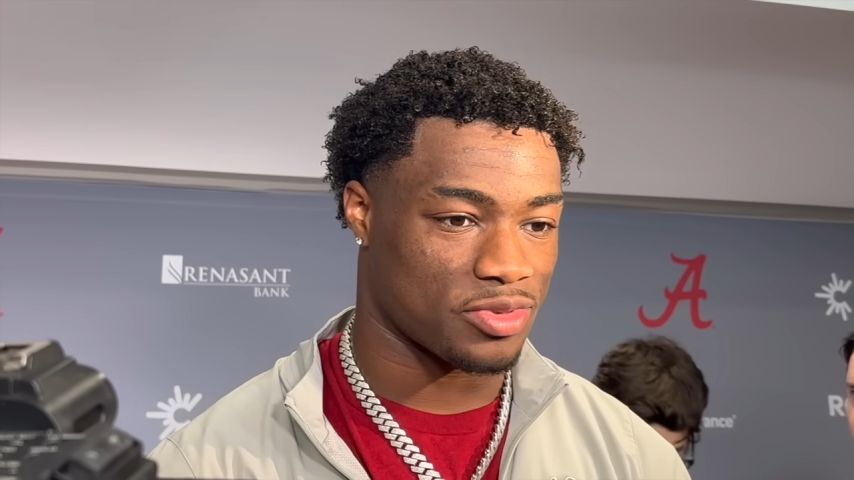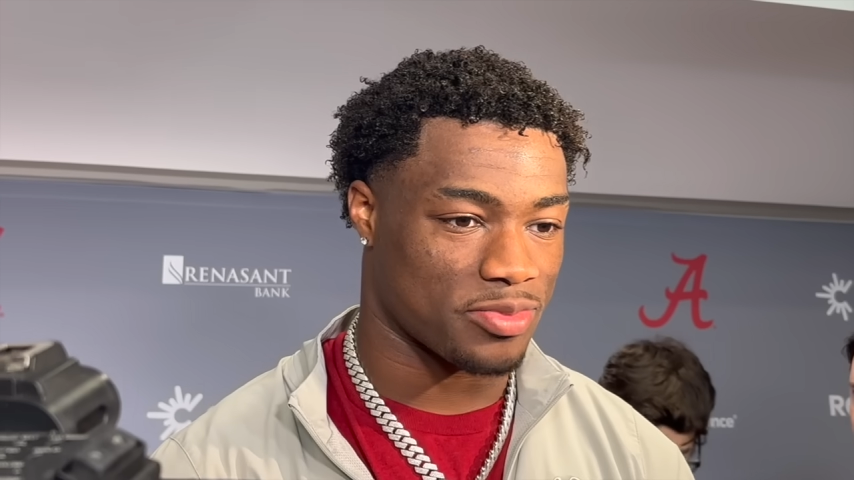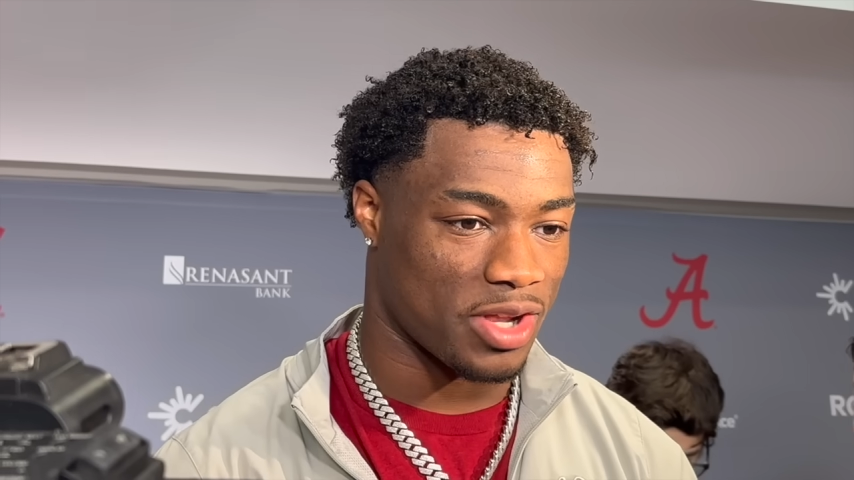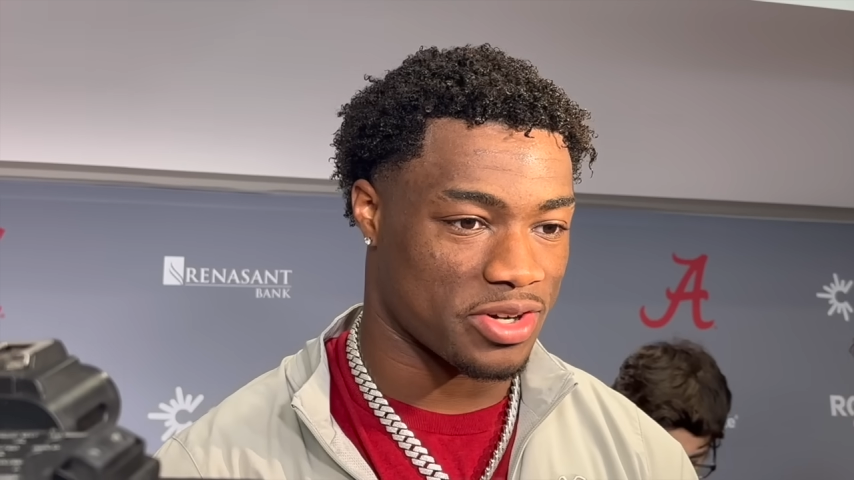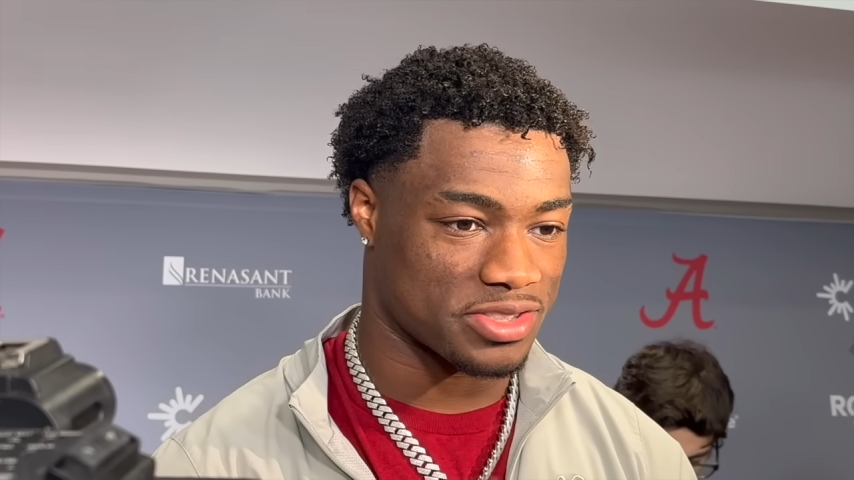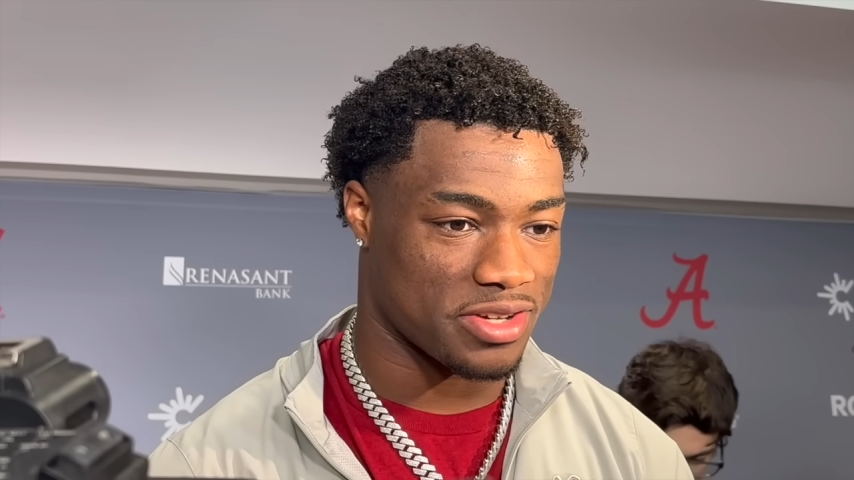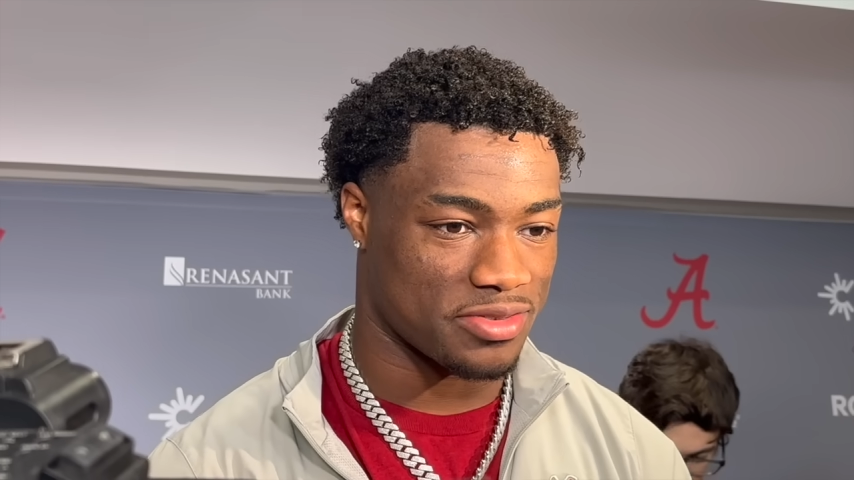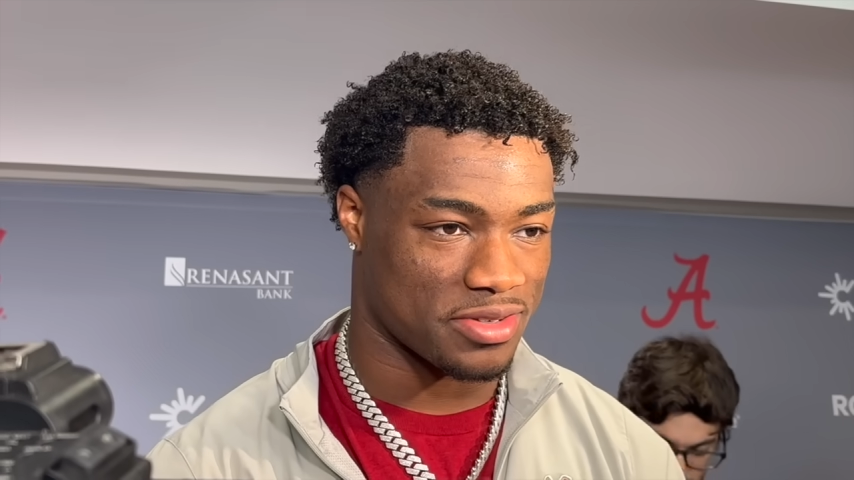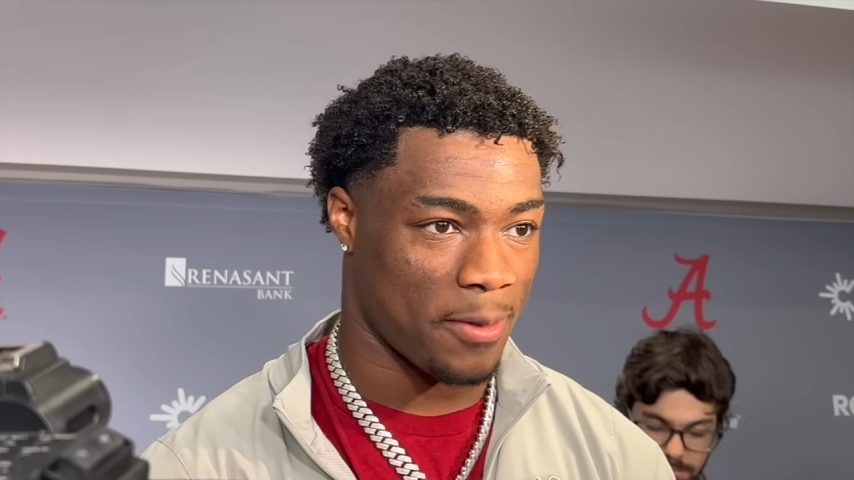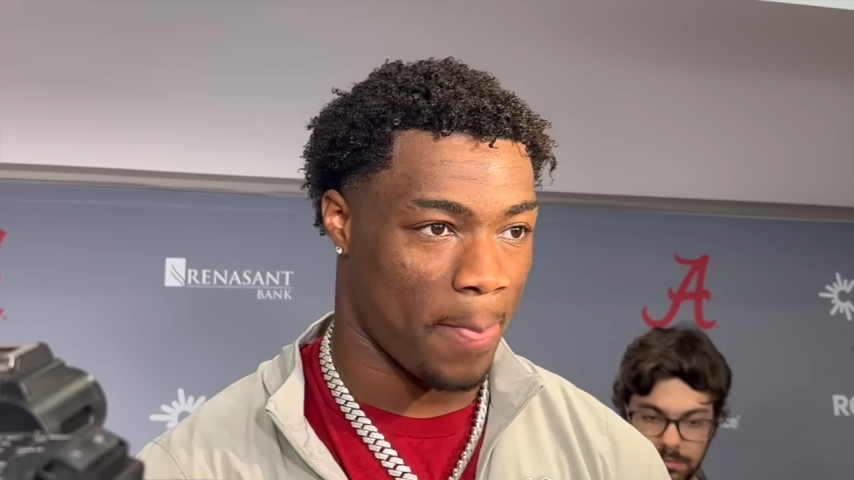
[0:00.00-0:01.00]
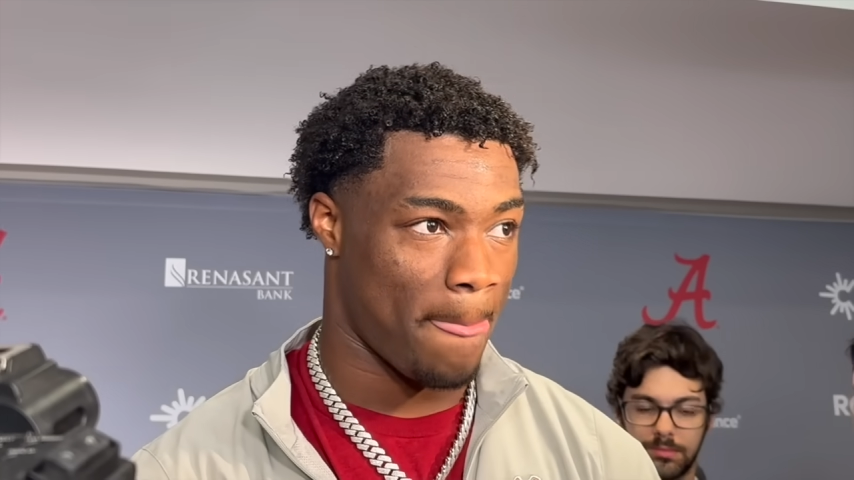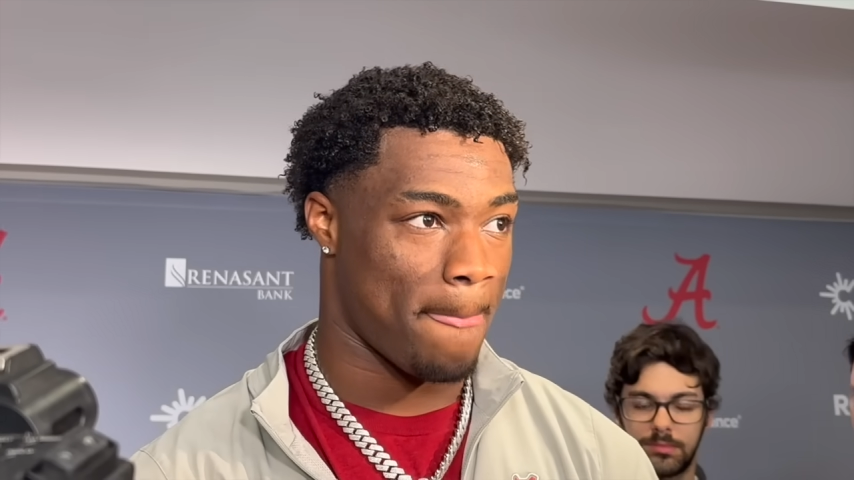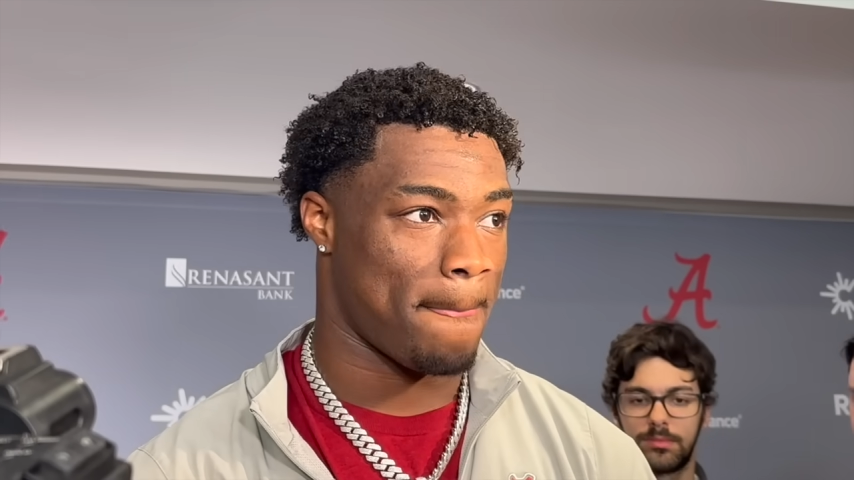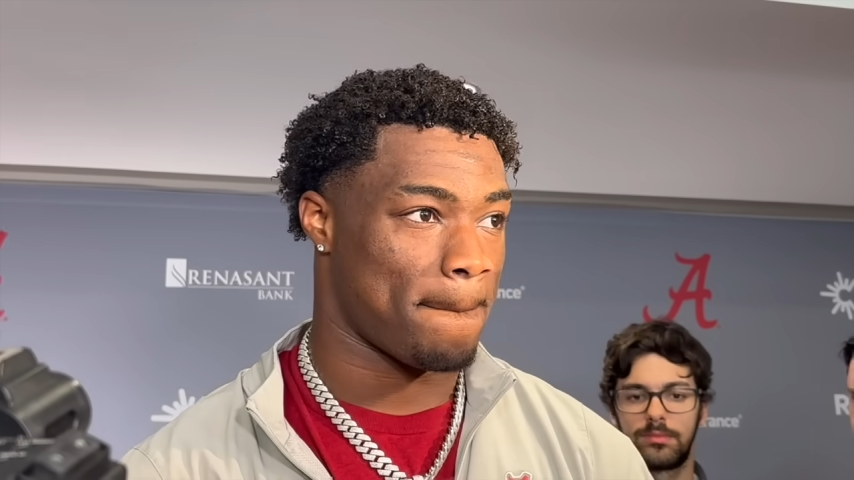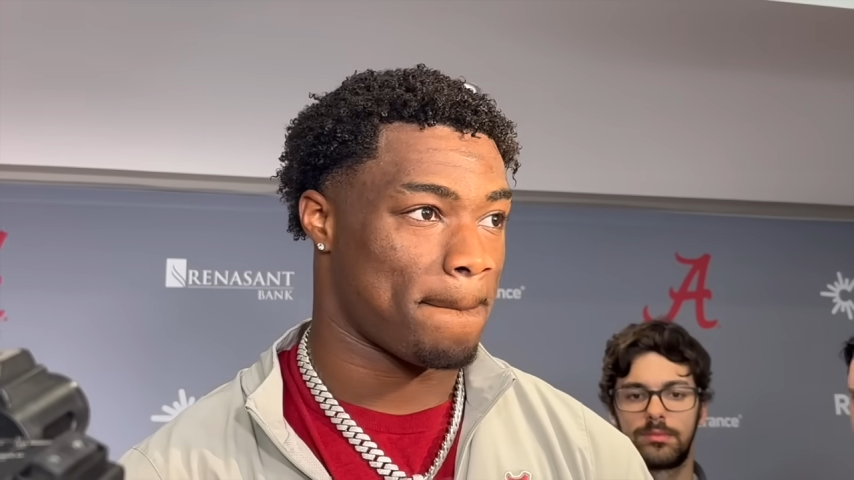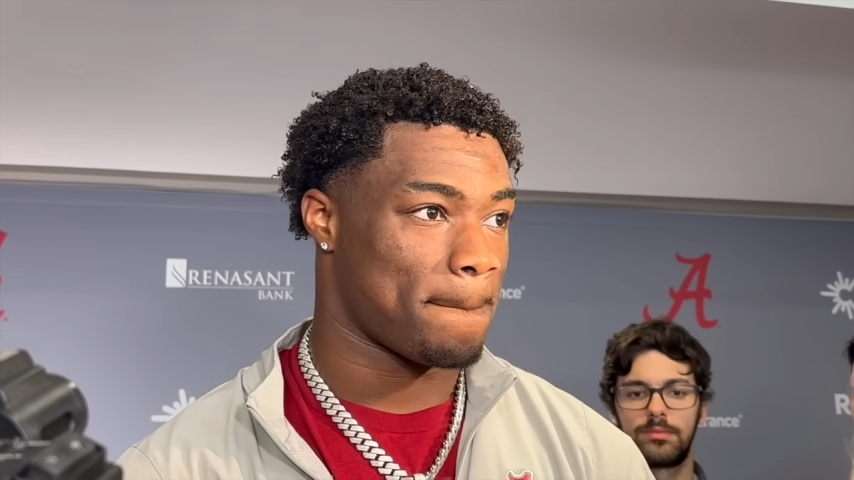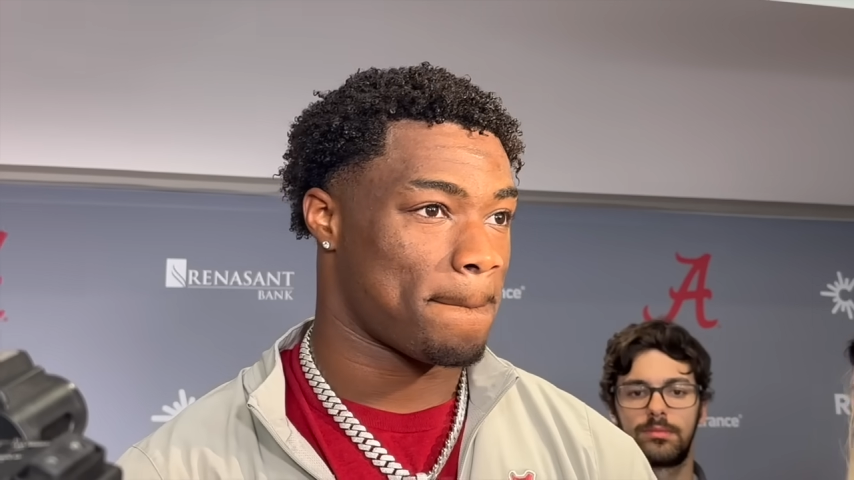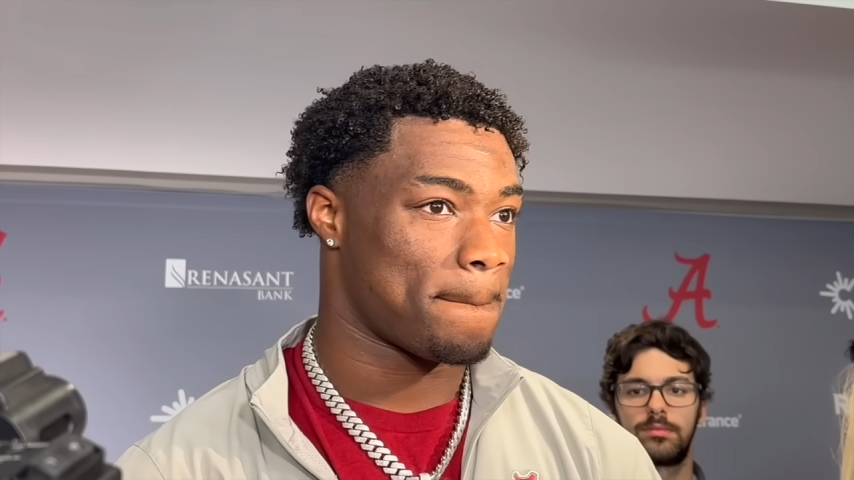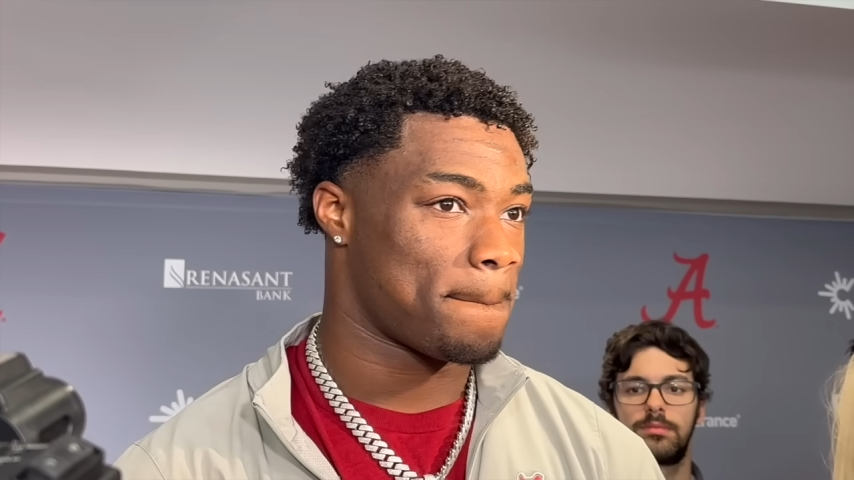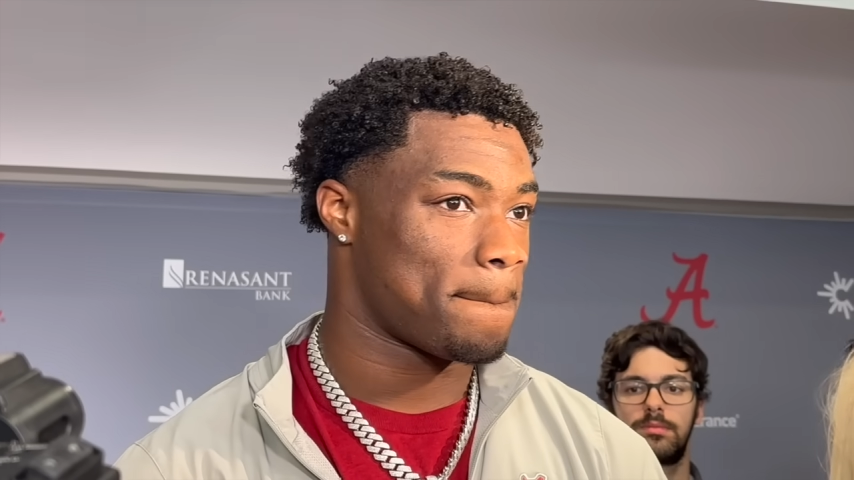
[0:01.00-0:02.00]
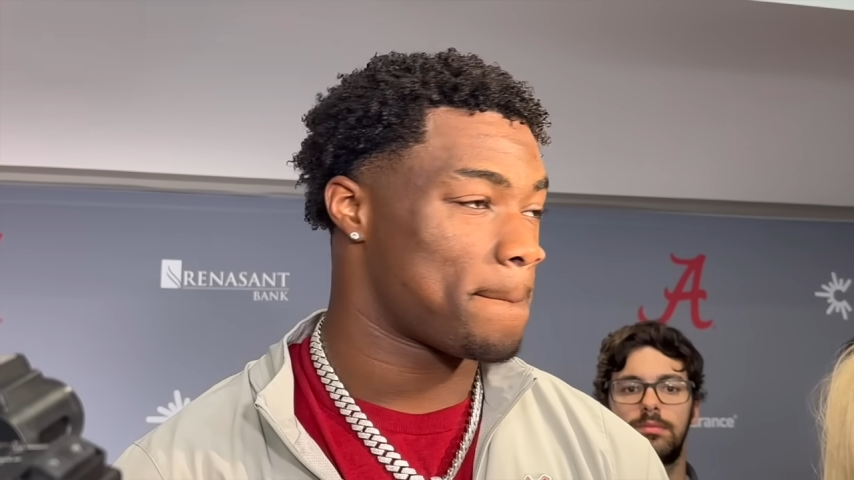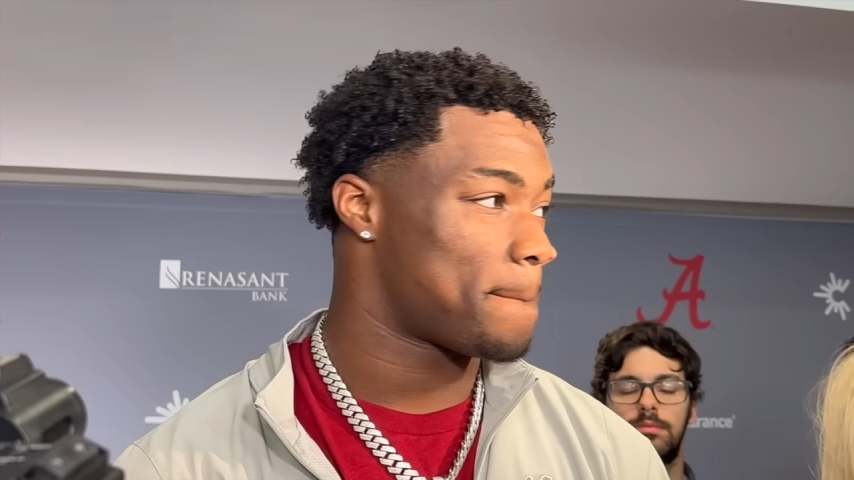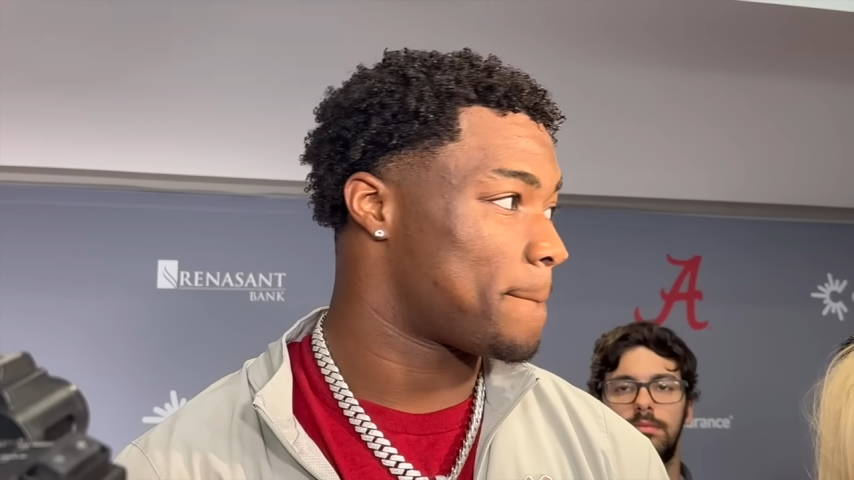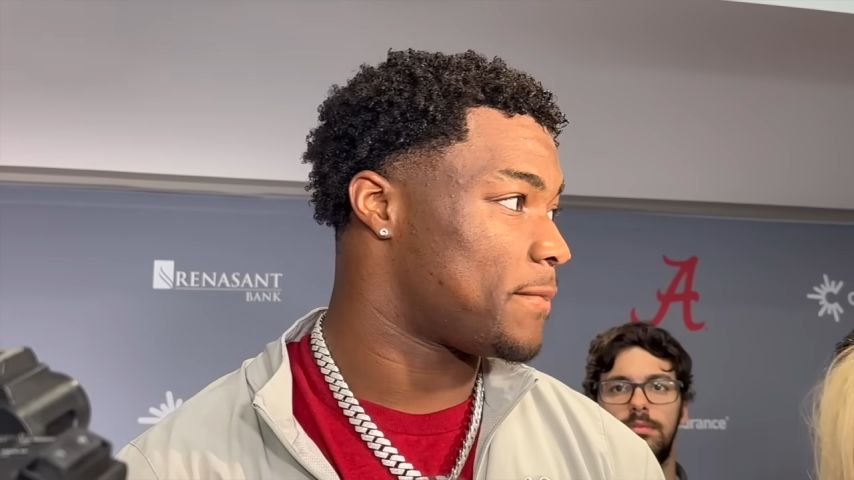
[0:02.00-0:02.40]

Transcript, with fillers: with my Lord and Savior. Thanks, Jalen.